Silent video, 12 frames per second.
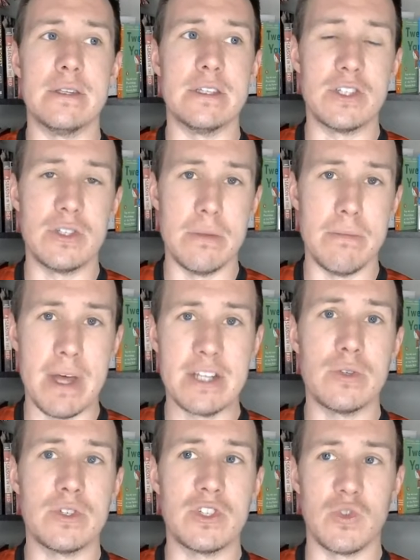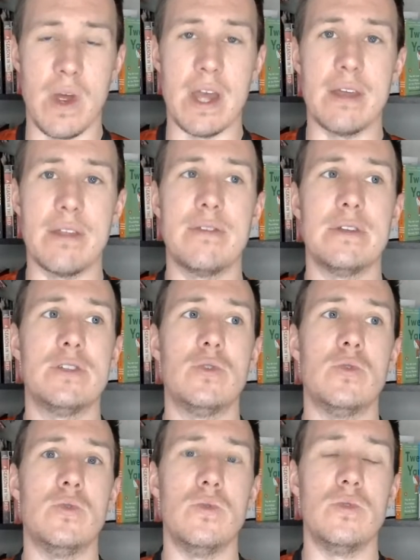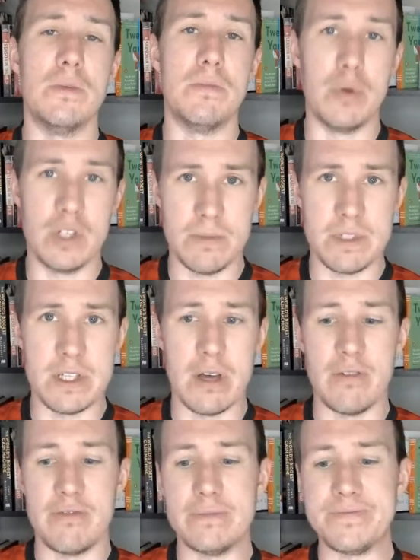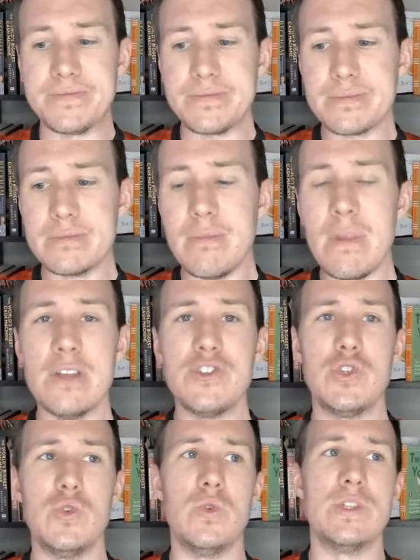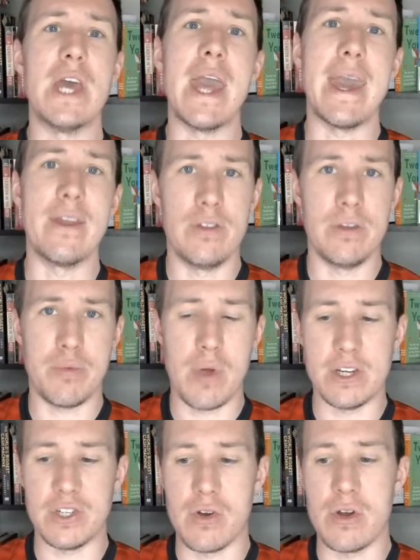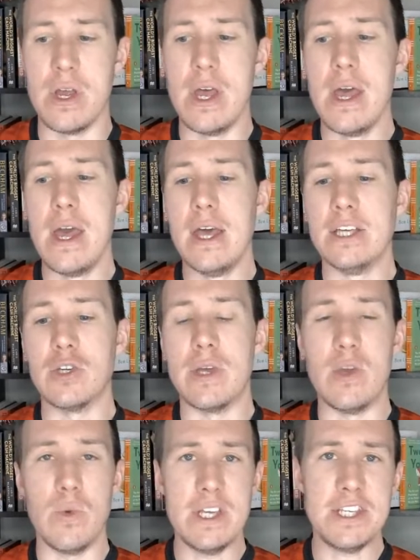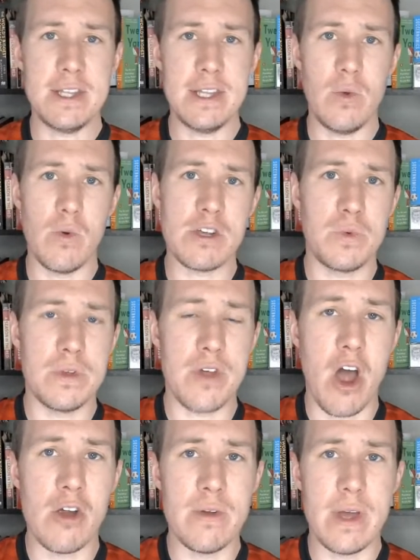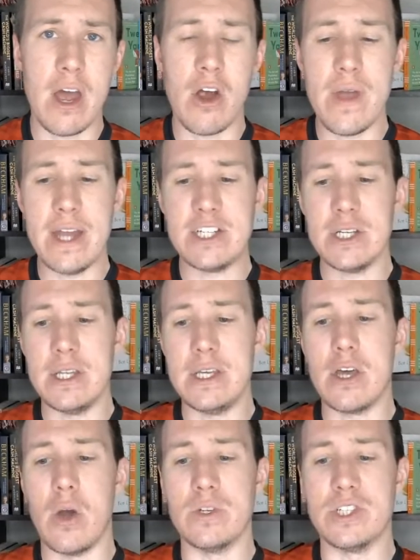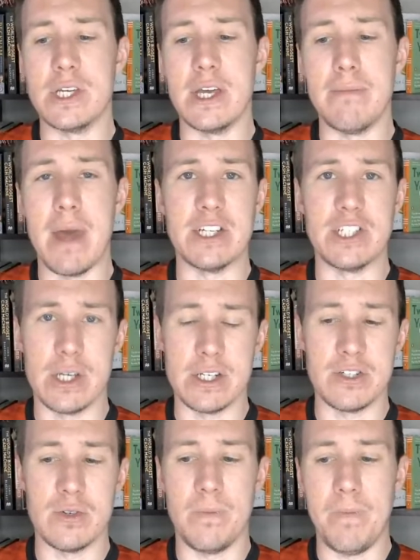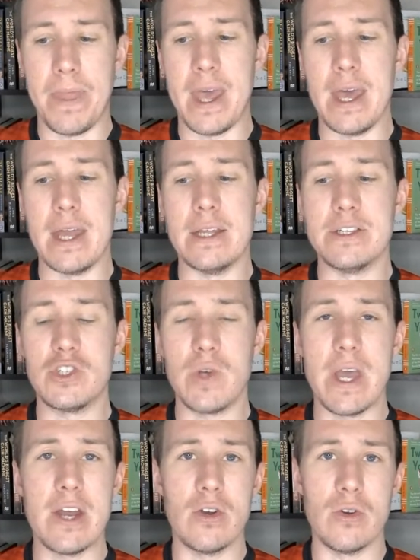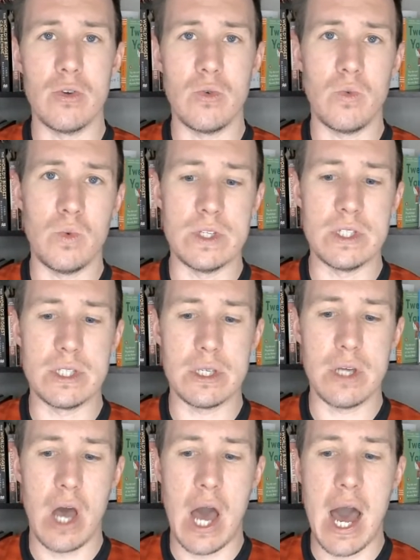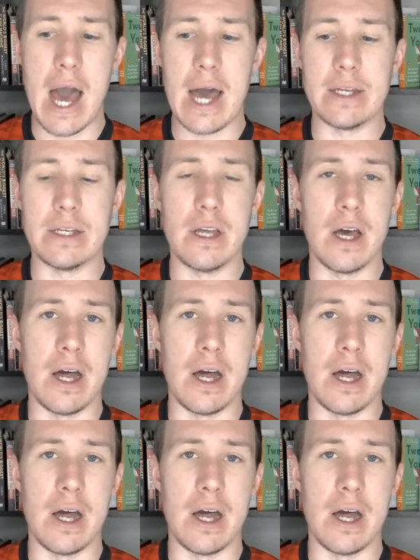the mental strength to push himself, to handle the pressure? So he recently worked with RH Elite Coaching in Manchester, and his trainer was on